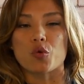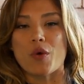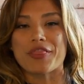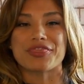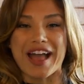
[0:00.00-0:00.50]
to
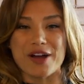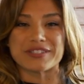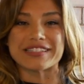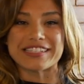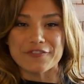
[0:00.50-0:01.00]

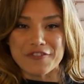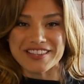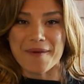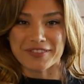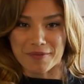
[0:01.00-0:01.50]
1,000
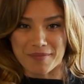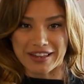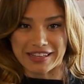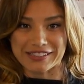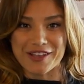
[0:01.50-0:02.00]
different types of
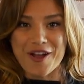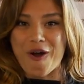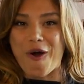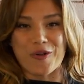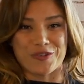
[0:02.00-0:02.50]
tamales
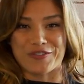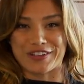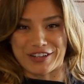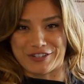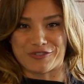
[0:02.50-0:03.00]
all over
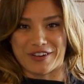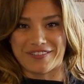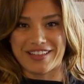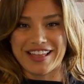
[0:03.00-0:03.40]
the country.